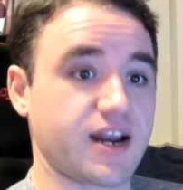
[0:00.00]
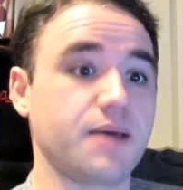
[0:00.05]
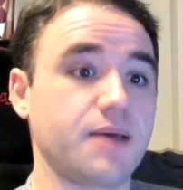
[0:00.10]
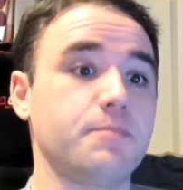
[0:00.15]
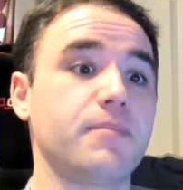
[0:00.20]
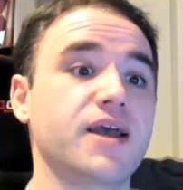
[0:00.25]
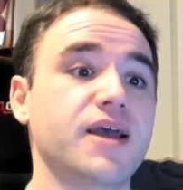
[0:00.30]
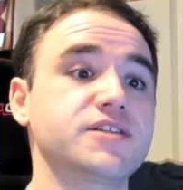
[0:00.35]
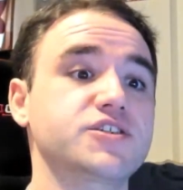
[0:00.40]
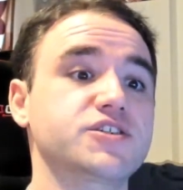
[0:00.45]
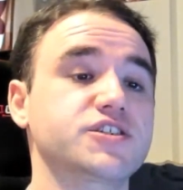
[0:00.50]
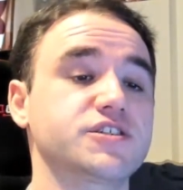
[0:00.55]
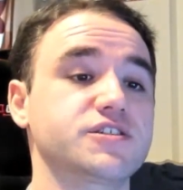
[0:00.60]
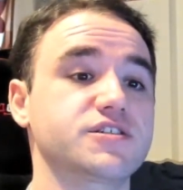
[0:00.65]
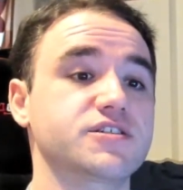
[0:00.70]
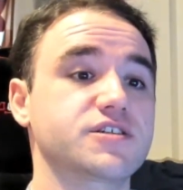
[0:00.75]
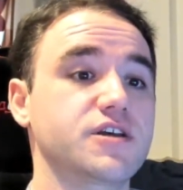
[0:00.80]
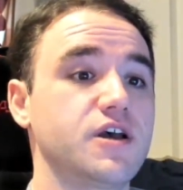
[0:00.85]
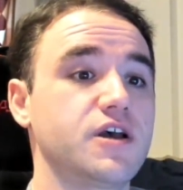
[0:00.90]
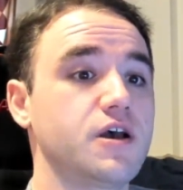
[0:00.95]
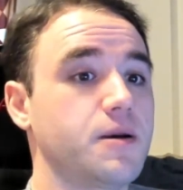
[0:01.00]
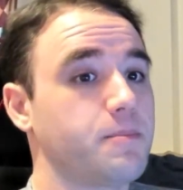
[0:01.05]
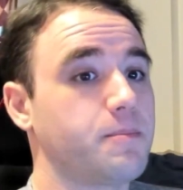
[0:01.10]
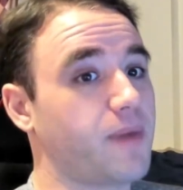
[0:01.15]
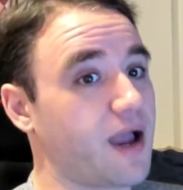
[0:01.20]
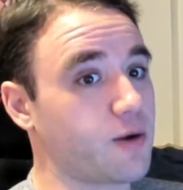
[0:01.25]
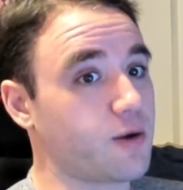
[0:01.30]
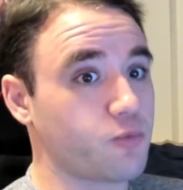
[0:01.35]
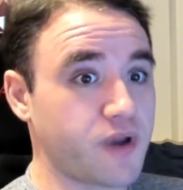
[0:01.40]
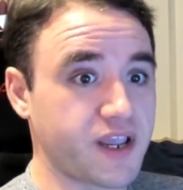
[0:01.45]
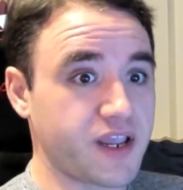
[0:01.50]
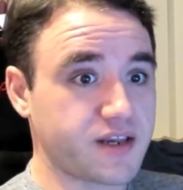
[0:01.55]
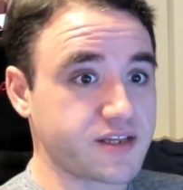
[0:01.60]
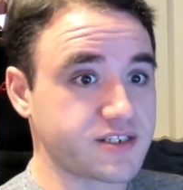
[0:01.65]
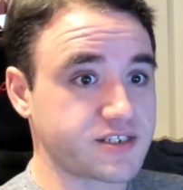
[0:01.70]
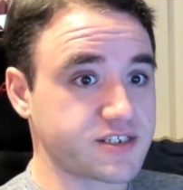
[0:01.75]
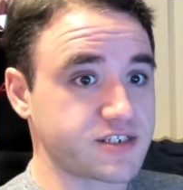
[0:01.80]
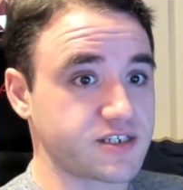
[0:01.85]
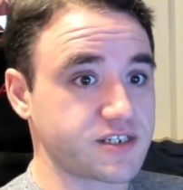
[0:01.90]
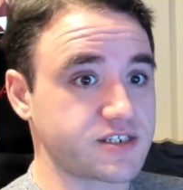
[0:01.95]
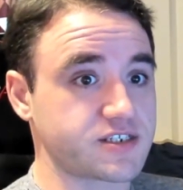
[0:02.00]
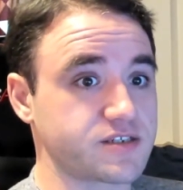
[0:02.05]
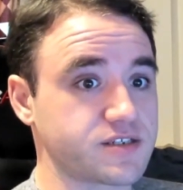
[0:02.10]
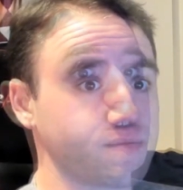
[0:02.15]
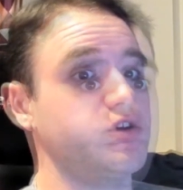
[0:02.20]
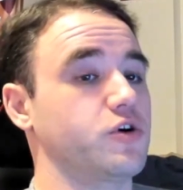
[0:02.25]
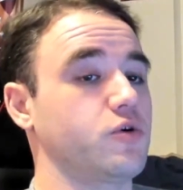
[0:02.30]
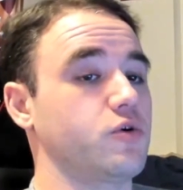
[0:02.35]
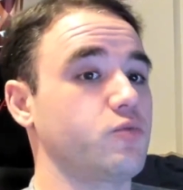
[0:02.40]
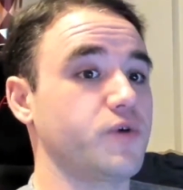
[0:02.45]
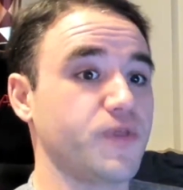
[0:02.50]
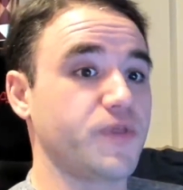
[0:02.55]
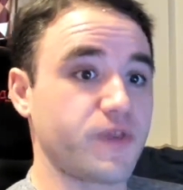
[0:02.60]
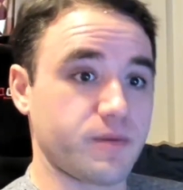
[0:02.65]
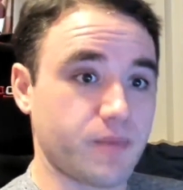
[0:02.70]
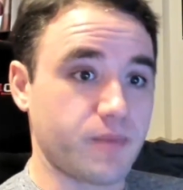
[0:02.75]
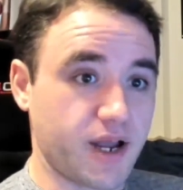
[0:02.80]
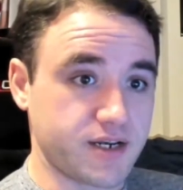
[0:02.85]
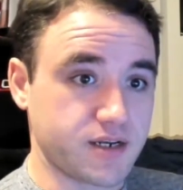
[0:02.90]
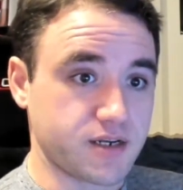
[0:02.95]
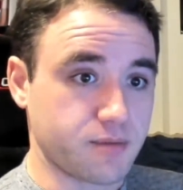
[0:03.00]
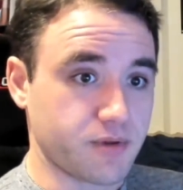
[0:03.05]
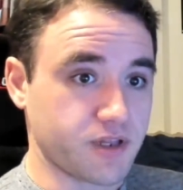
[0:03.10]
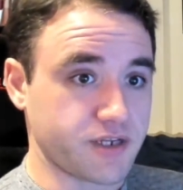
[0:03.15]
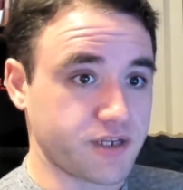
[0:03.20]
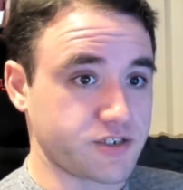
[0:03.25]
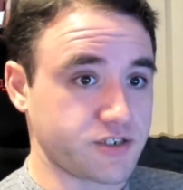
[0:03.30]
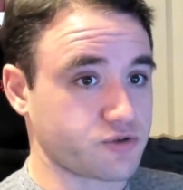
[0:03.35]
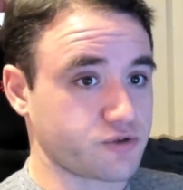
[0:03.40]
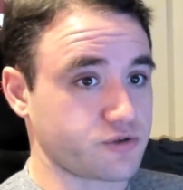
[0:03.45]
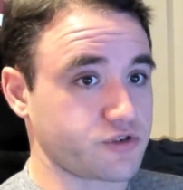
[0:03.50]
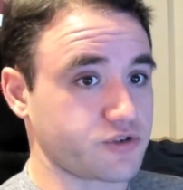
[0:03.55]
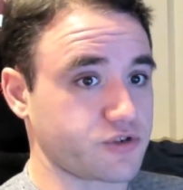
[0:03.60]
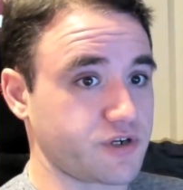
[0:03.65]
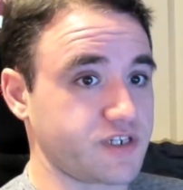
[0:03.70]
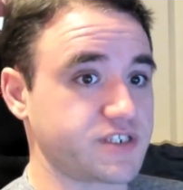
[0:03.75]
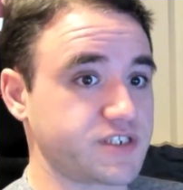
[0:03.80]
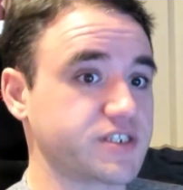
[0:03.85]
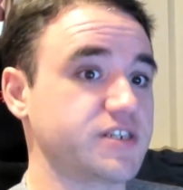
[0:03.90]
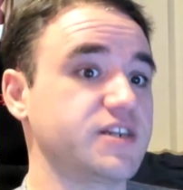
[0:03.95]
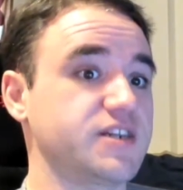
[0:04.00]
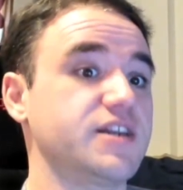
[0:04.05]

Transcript: And I mentioned my weaknesses within my double-edged sword traits.